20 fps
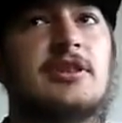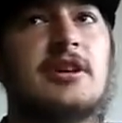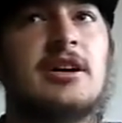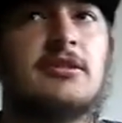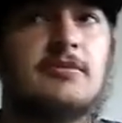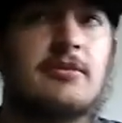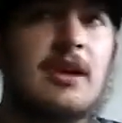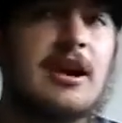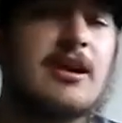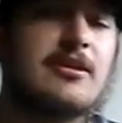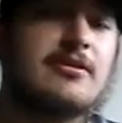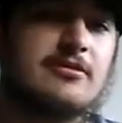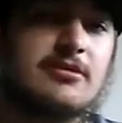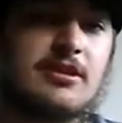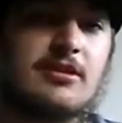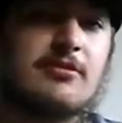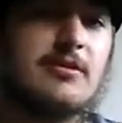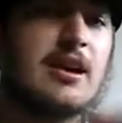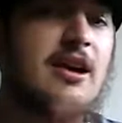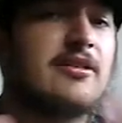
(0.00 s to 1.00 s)

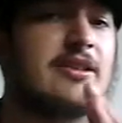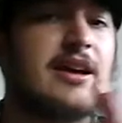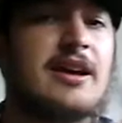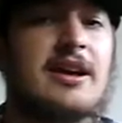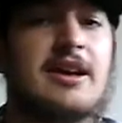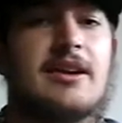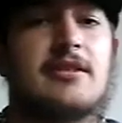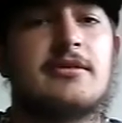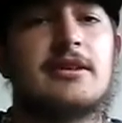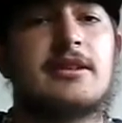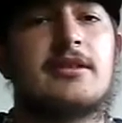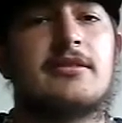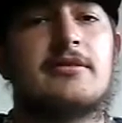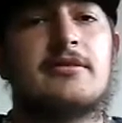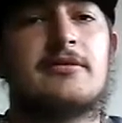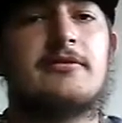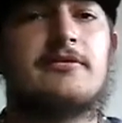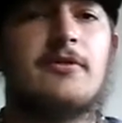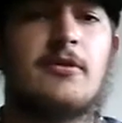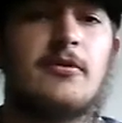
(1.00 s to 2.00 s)
around that area,
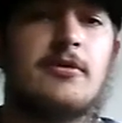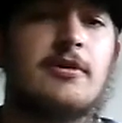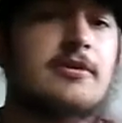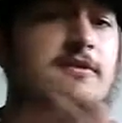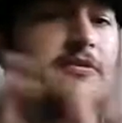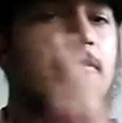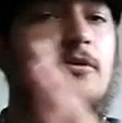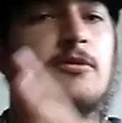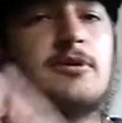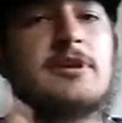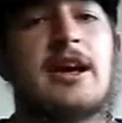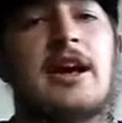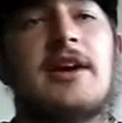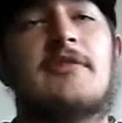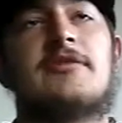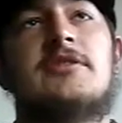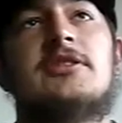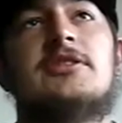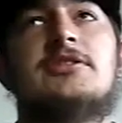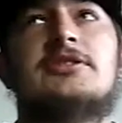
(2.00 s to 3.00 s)

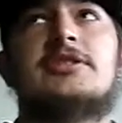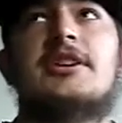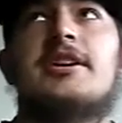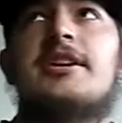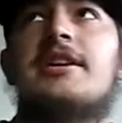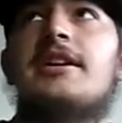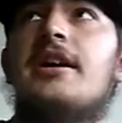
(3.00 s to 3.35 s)
4.5 years.